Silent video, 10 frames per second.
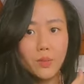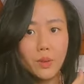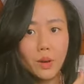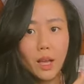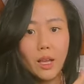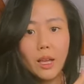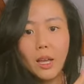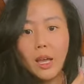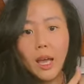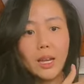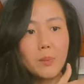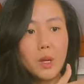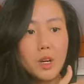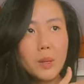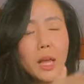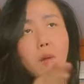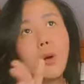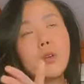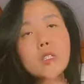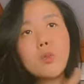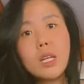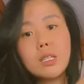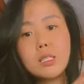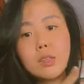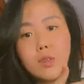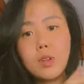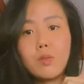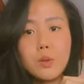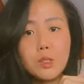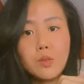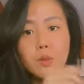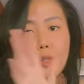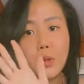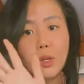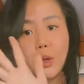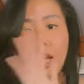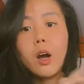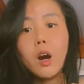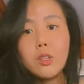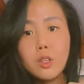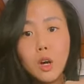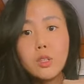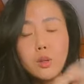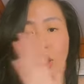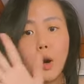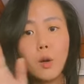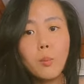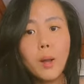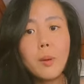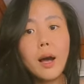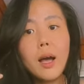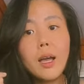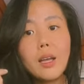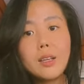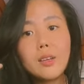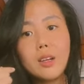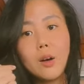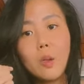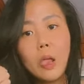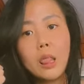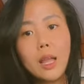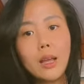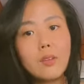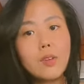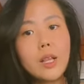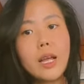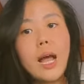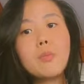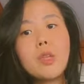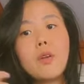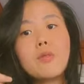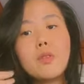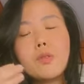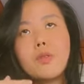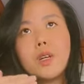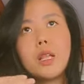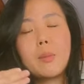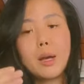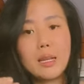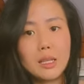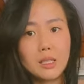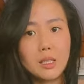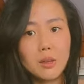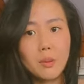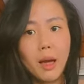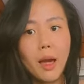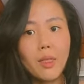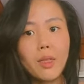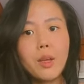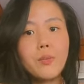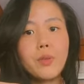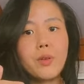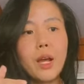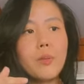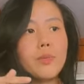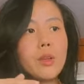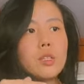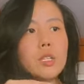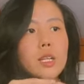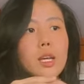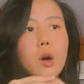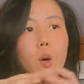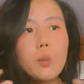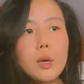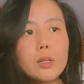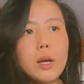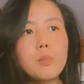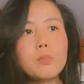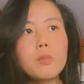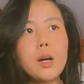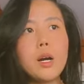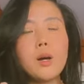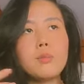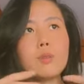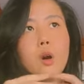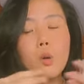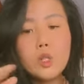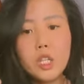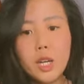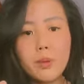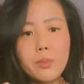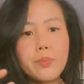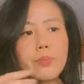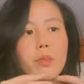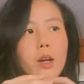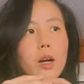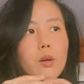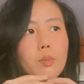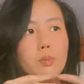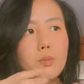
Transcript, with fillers: Okay, and I'm not gonna be like, well, this is what I see for the future for you, and okay, on on you go, bye bye. You know, like I feel like I'm not fulfilling my destiny path, right? So then I open up um, coaching uh,